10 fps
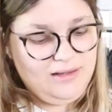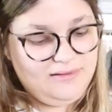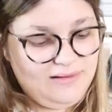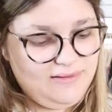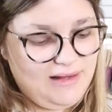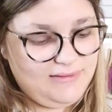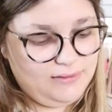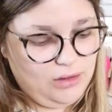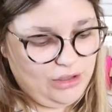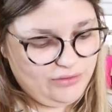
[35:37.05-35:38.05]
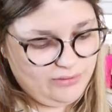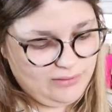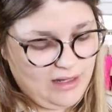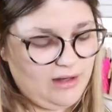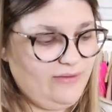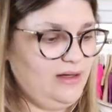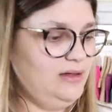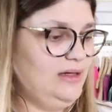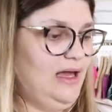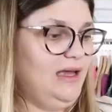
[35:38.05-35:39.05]
It's in a size large from Calvin
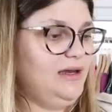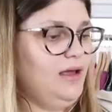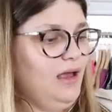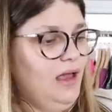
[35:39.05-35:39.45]
Klein.